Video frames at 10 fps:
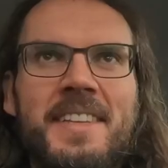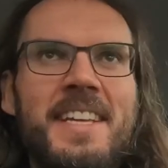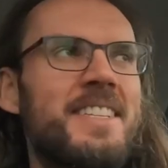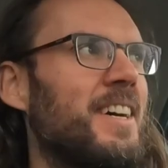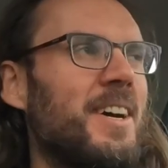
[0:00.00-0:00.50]

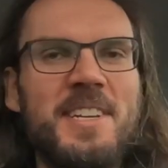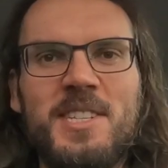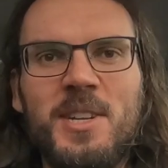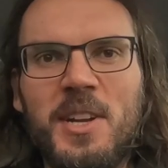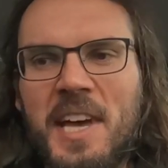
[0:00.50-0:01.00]
This car
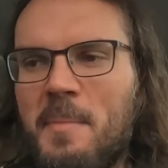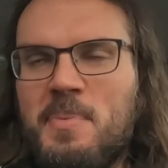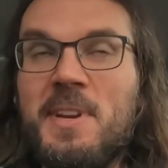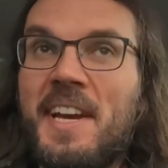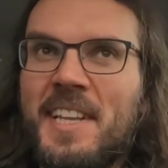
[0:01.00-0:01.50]
is not
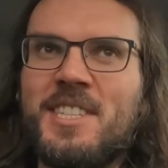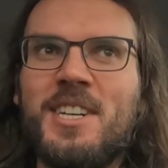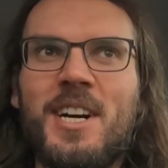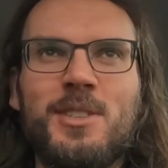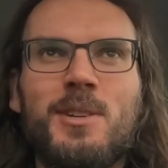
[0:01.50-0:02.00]
happy. It
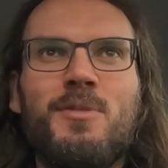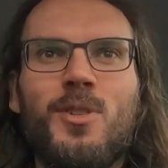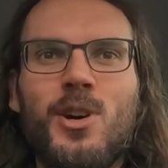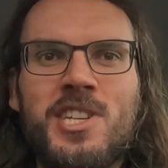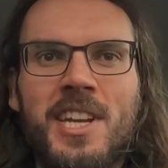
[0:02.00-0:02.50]
started on
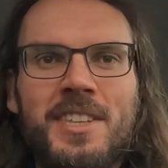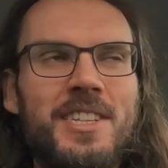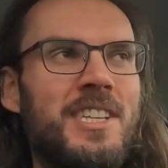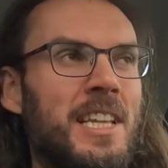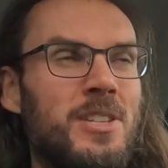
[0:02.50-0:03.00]
four
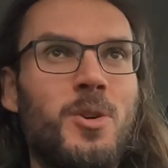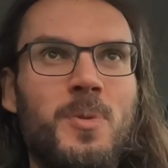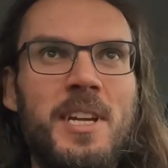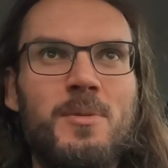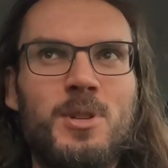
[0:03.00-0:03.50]
cylinders. It has
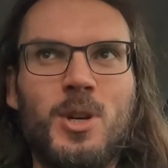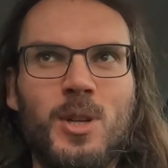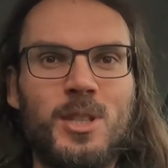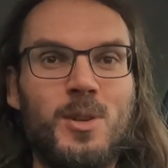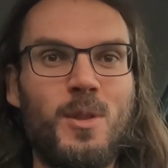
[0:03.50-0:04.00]
already
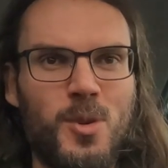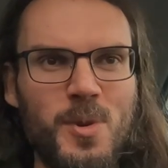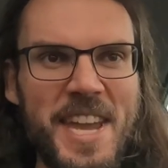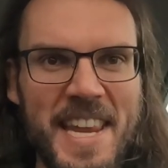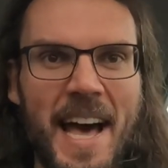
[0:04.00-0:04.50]
resorted to
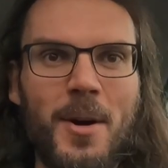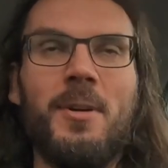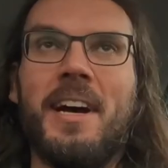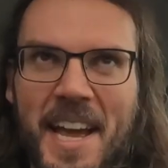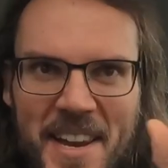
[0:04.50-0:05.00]
three
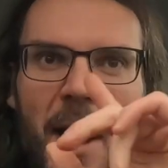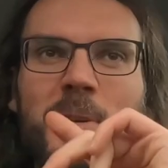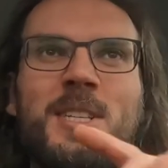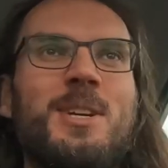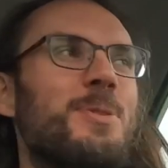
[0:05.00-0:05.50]
now, and
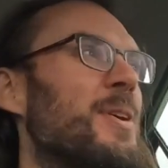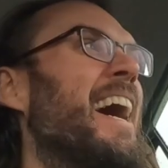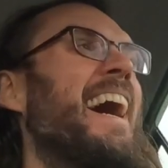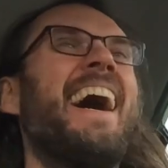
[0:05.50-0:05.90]
now two.